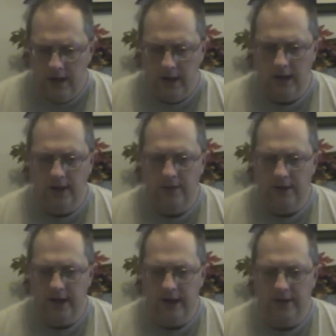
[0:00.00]
we'll
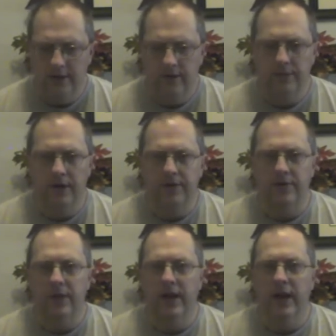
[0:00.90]
take you through as much
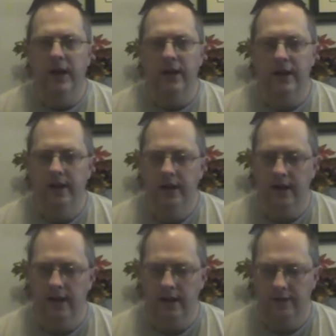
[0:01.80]
as we can
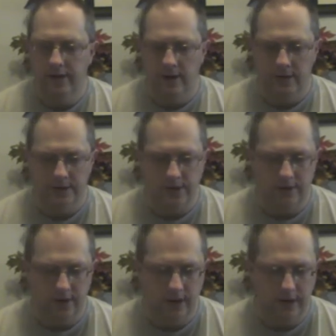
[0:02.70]
and let you know what's
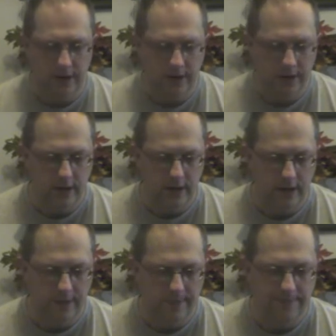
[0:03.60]
going
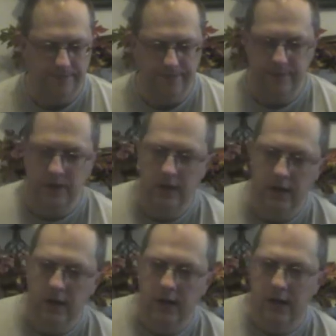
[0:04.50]
on.
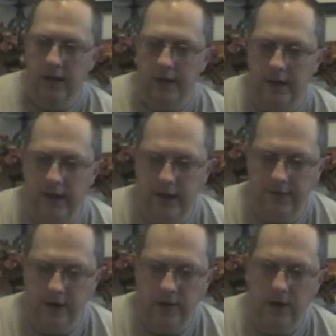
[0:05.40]
They give
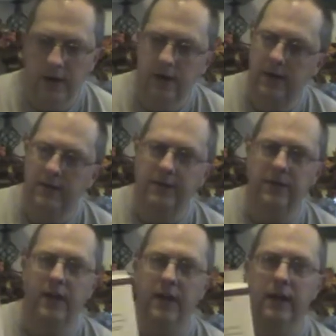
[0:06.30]
you this
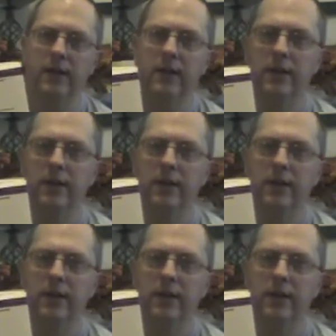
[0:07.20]
kit.